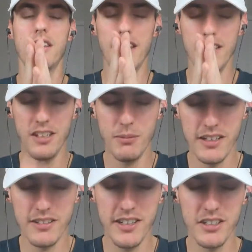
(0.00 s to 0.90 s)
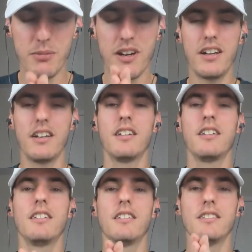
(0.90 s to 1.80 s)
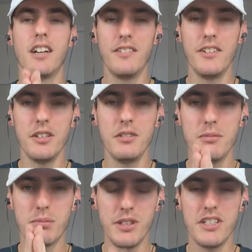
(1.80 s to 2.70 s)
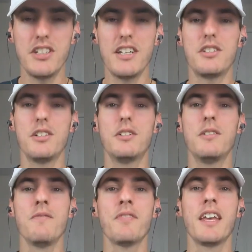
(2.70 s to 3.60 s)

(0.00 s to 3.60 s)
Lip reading: thank you, Michael Angel Martin. Love you, appreciate you.